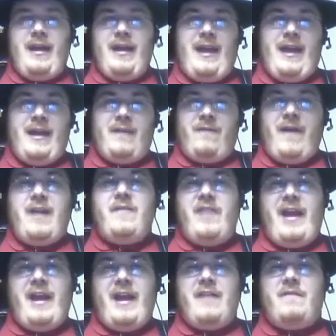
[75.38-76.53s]
and
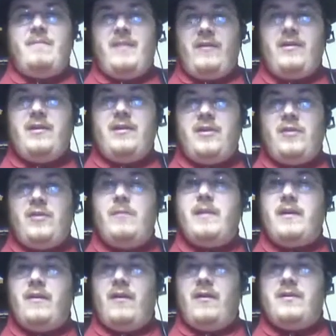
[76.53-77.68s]
5.5 million
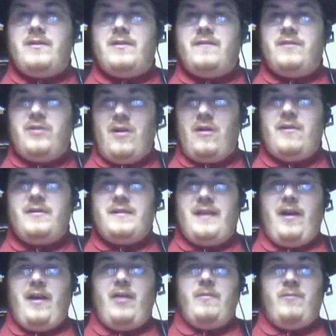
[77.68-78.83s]
cubic yards of dirt to
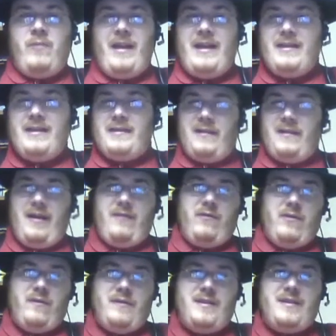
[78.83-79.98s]
help raise the
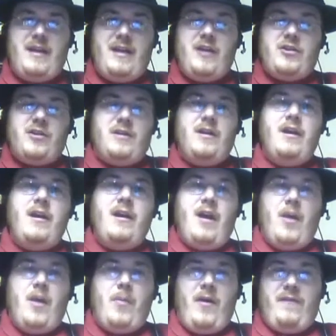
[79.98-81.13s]
level of the station
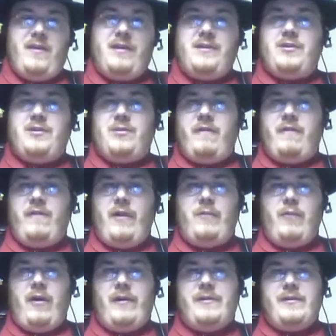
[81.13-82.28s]
above the historic
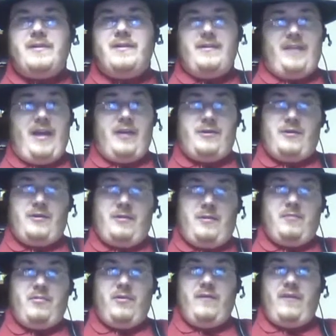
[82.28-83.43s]
floodwaters. This actually
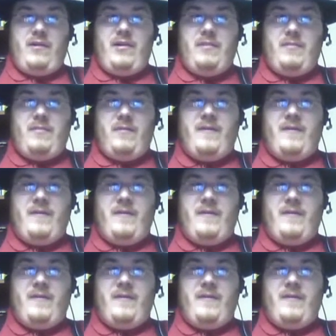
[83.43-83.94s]
would prove very